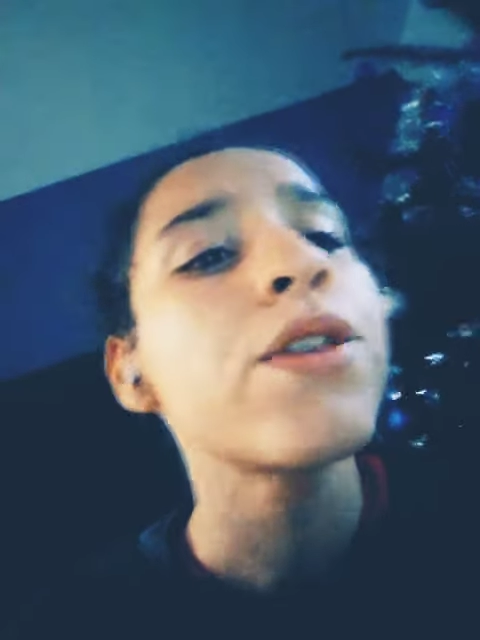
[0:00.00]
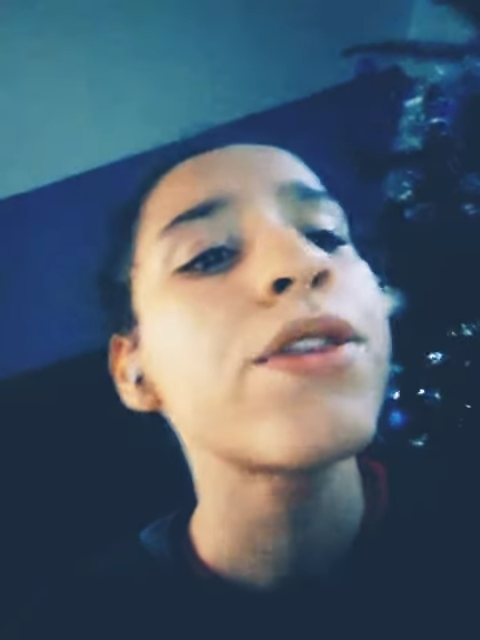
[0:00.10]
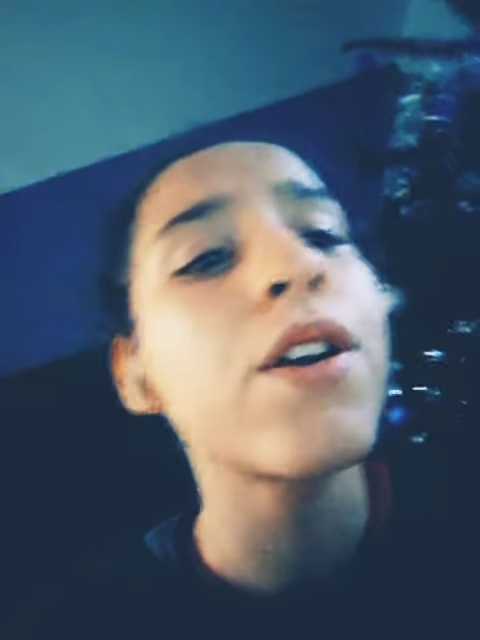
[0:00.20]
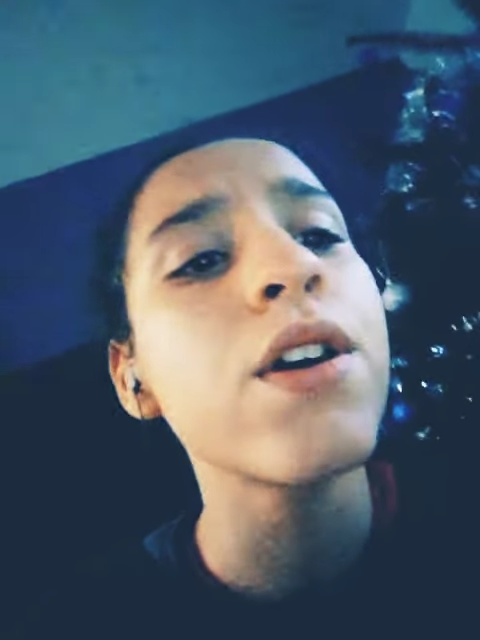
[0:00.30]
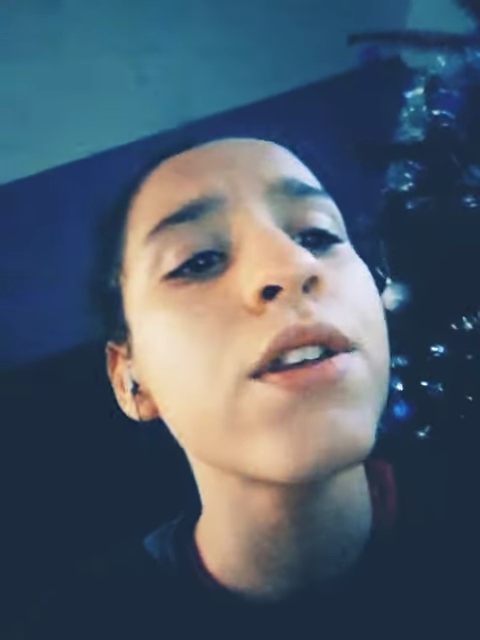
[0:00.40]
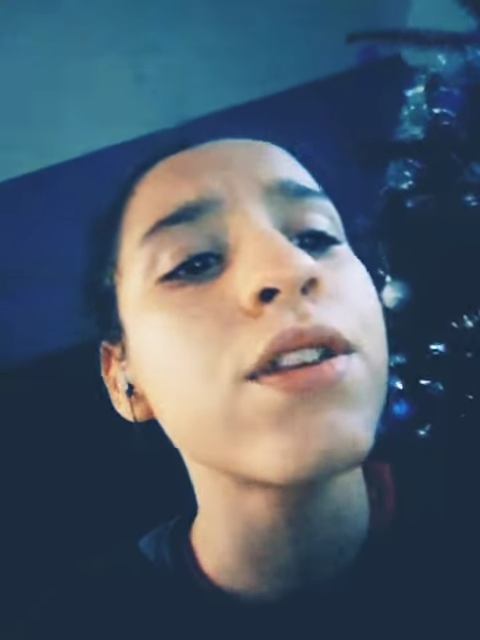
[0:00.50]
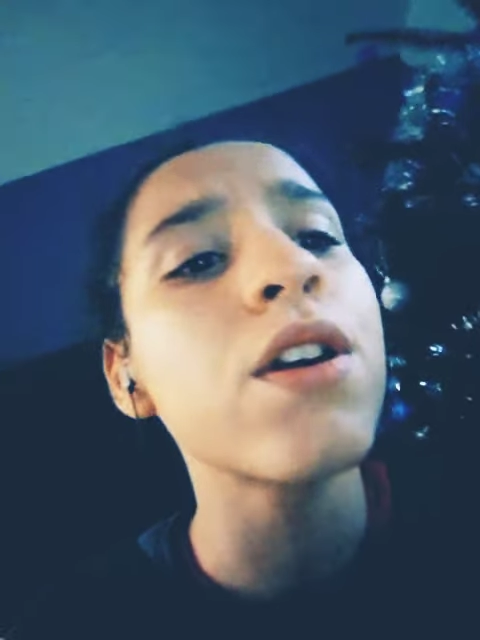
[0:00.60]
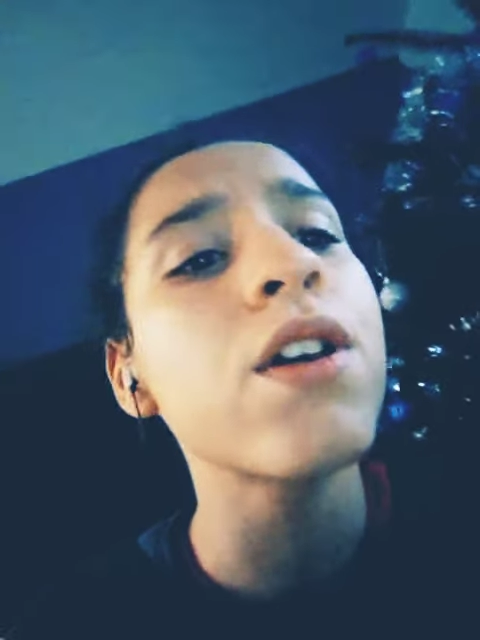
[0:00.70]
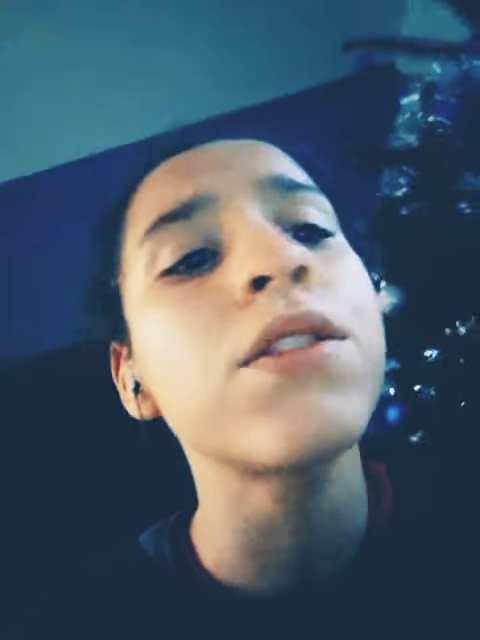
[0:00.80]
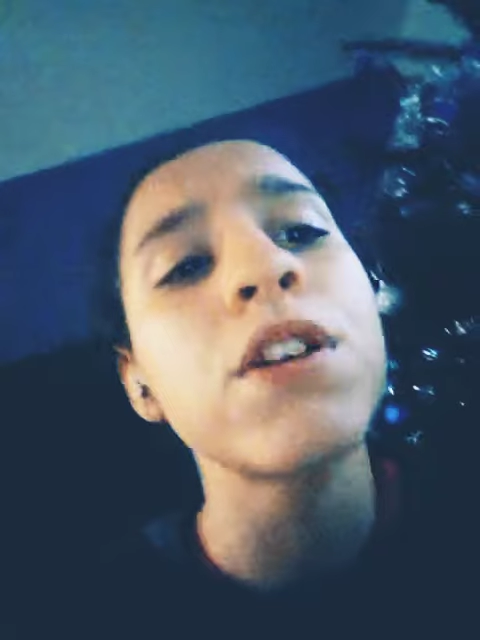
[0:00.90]

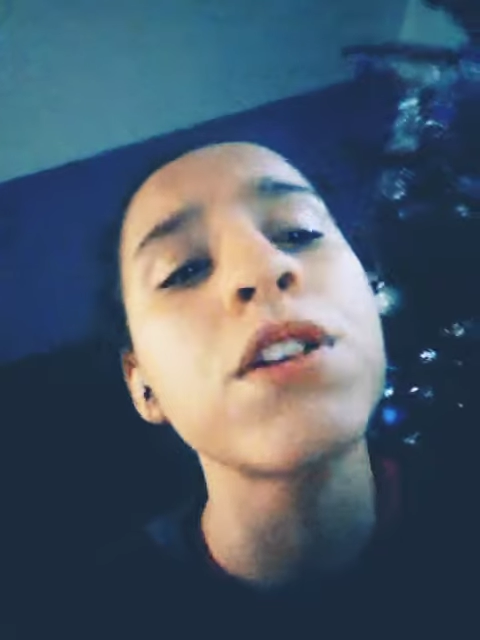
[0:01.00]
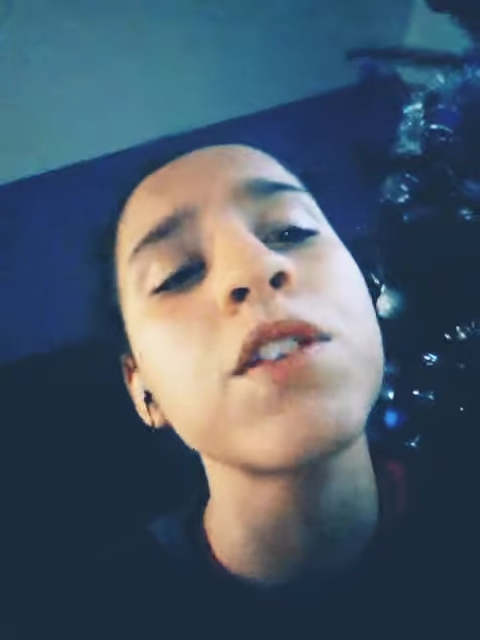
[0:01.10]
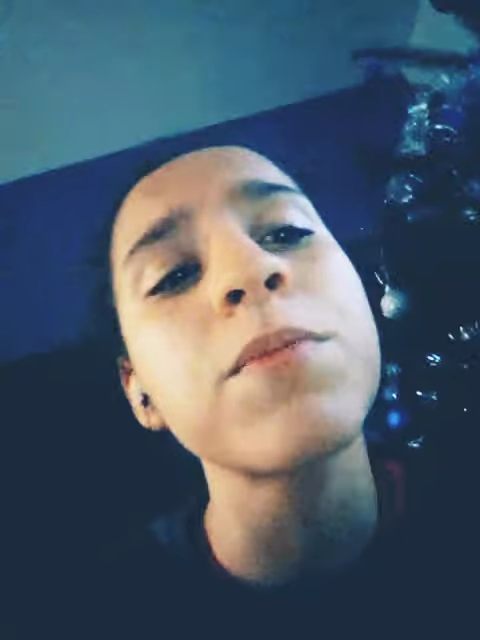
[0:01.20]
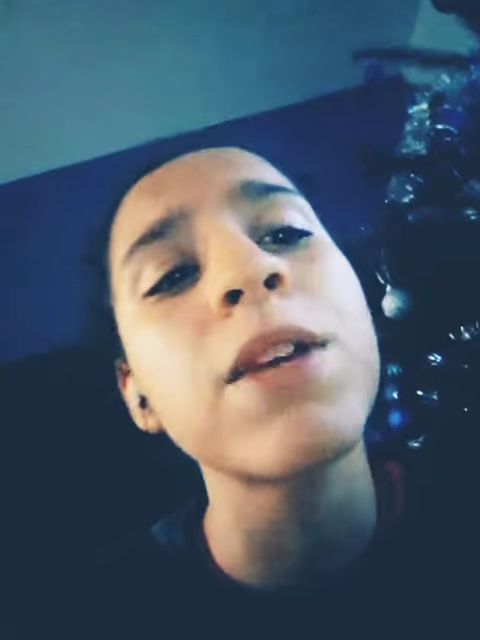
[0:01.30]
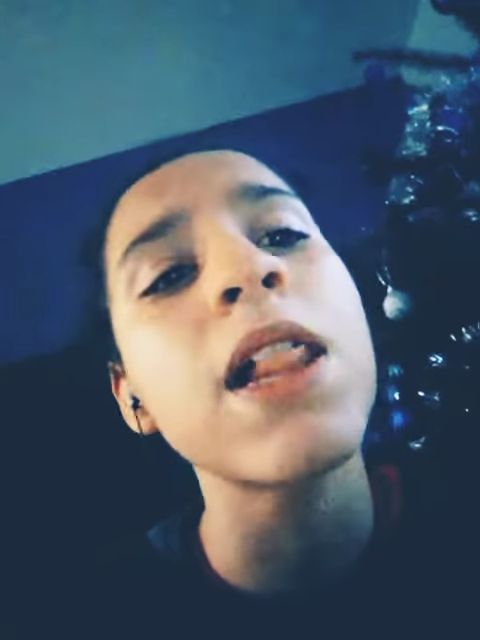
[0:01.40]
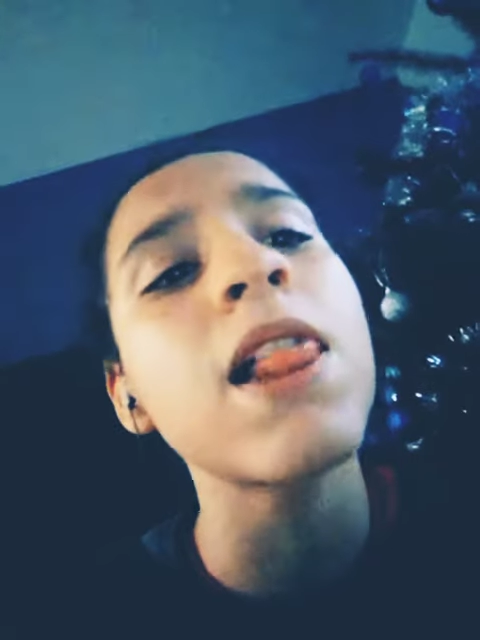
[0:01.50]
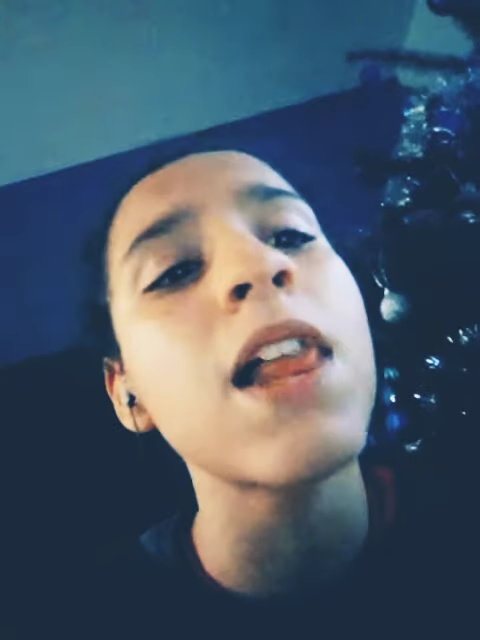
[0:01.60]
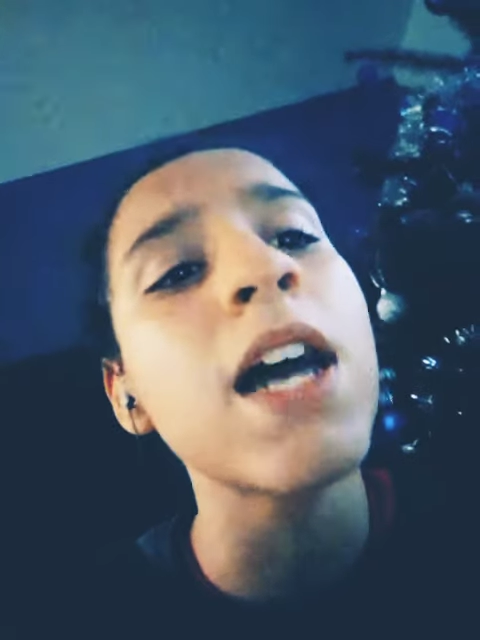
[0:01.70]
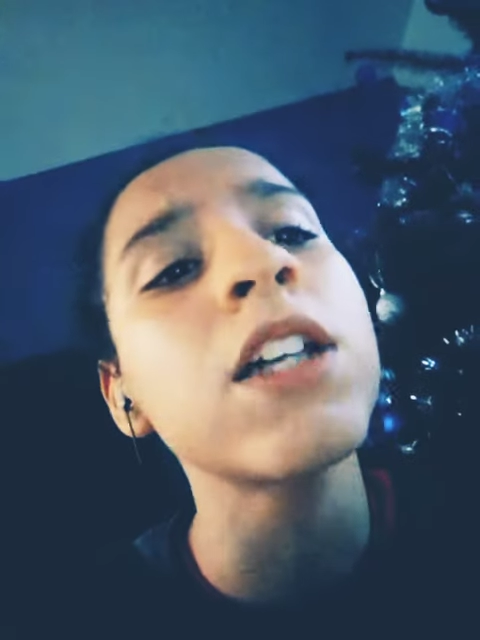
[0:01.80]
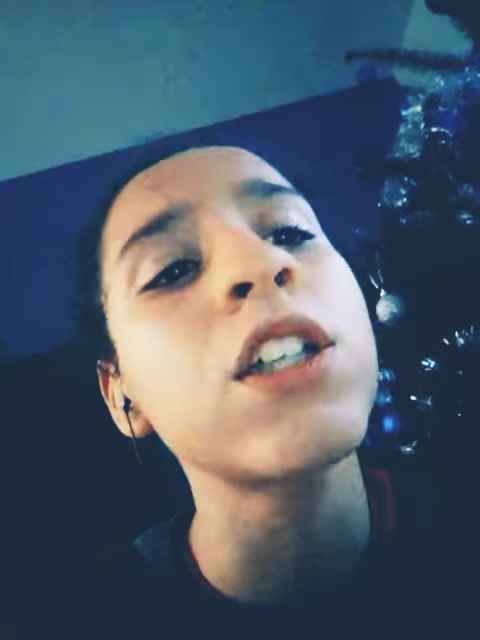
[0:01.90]
touch me
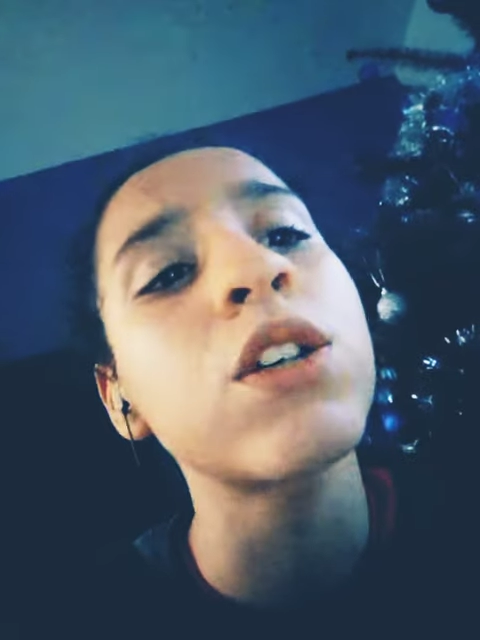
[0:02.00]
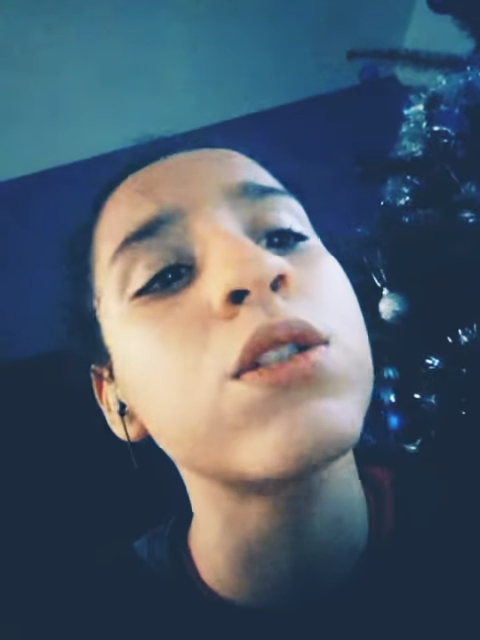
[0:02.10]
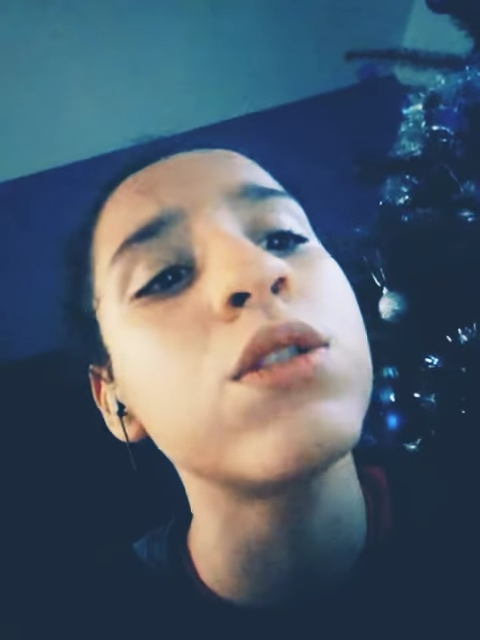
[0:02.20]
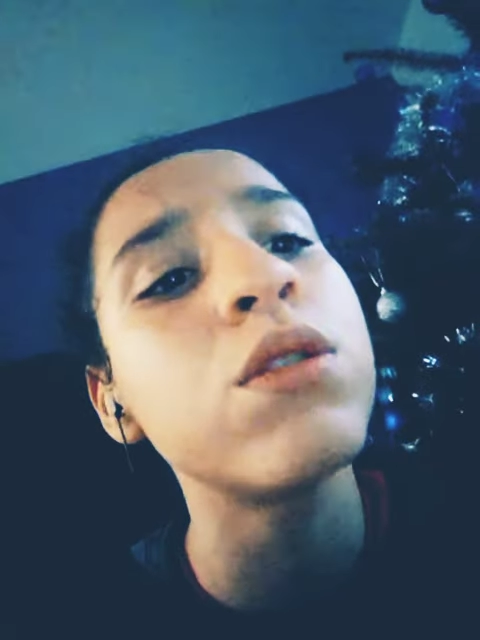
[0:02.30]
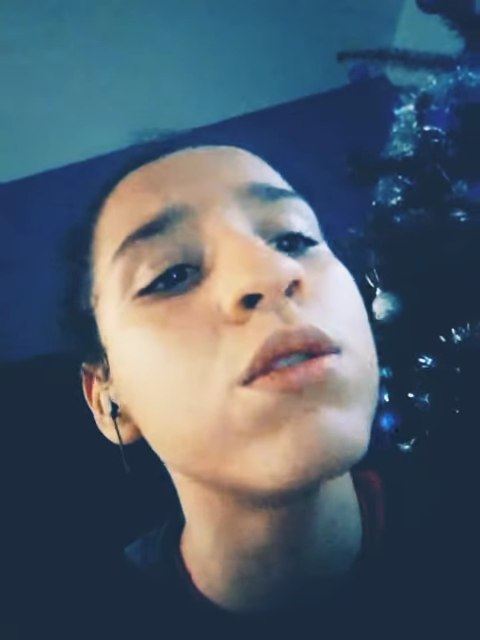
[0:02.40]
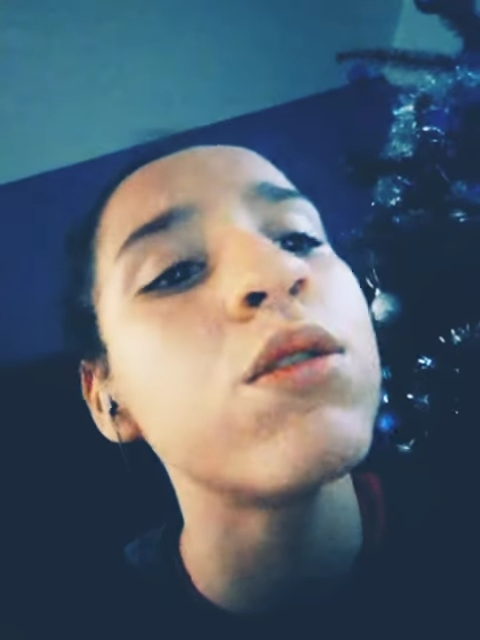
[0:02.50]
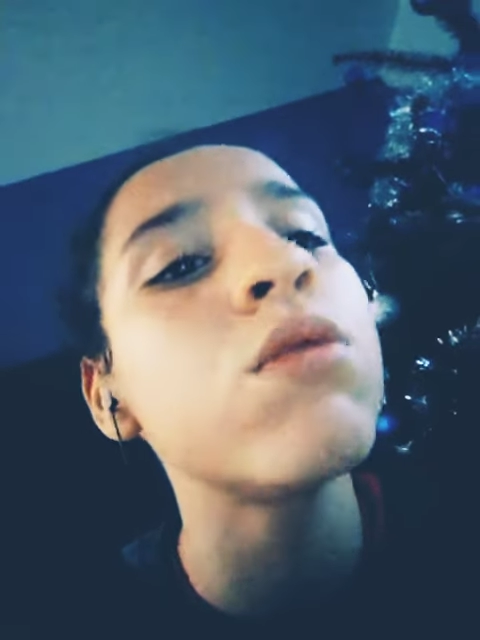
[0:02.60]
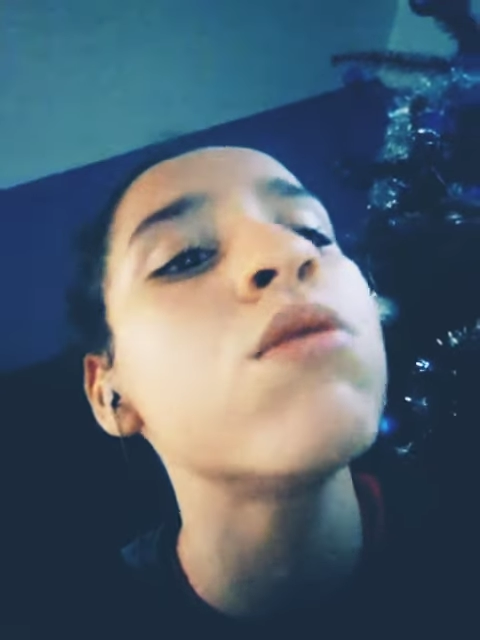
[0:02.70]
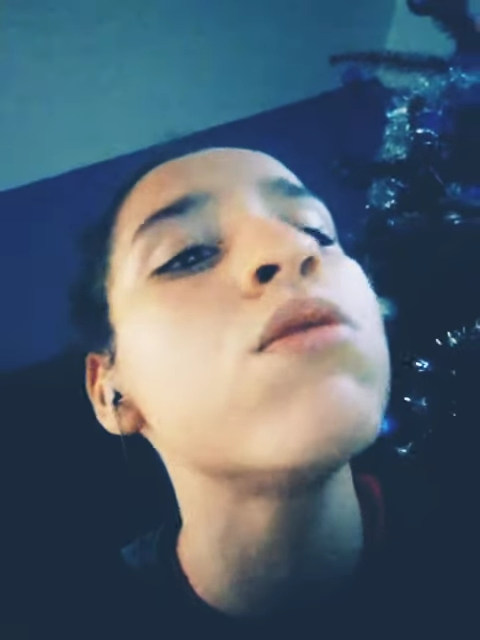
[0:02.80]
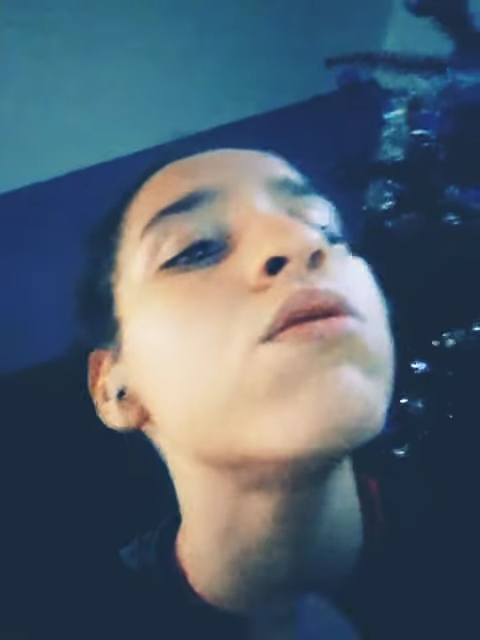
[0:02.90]
like you
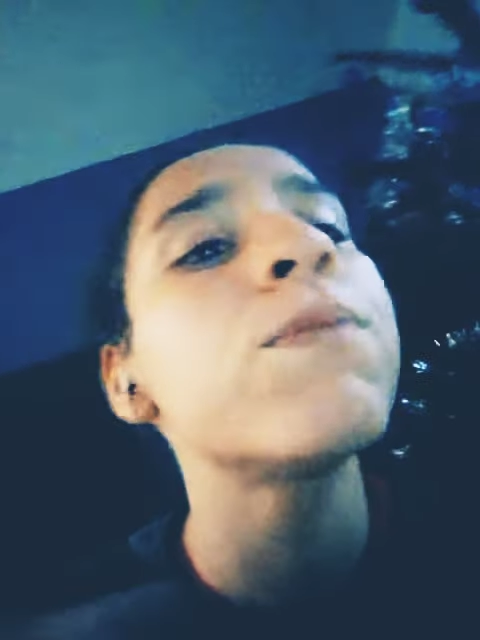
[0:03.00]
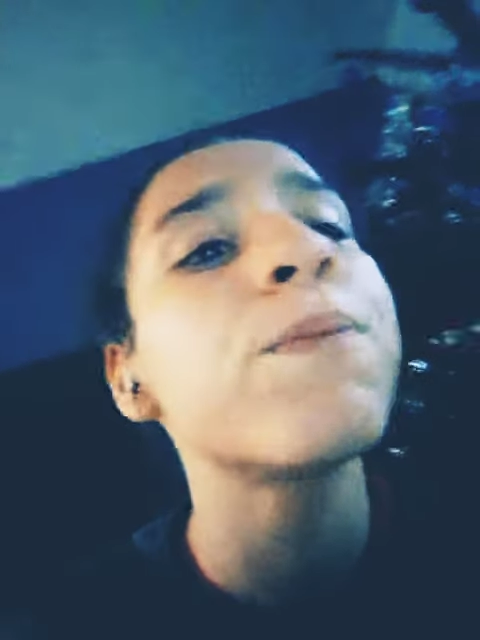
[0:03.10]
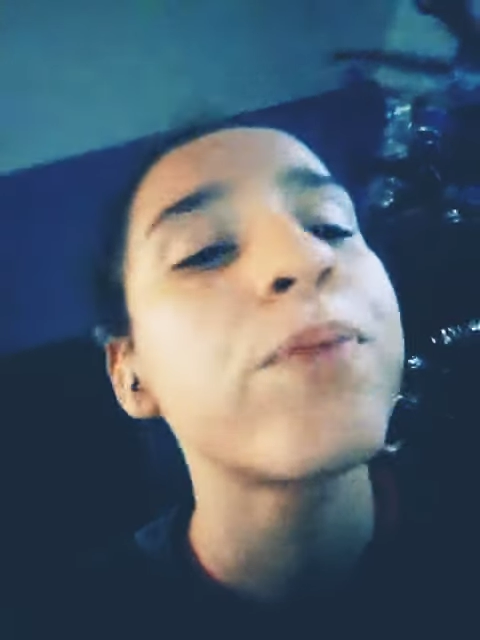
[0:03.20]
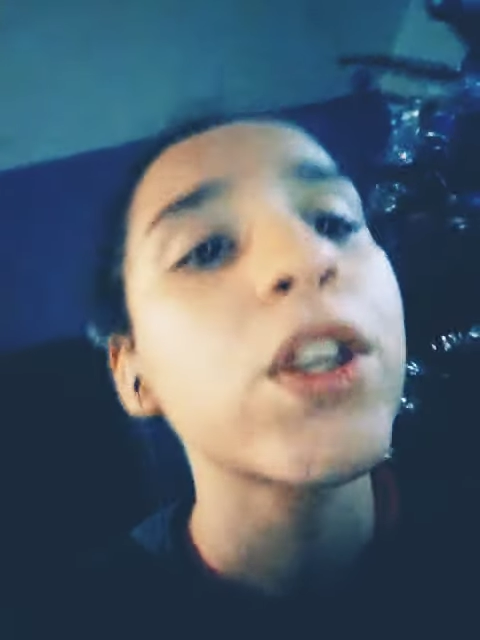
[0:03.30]
do.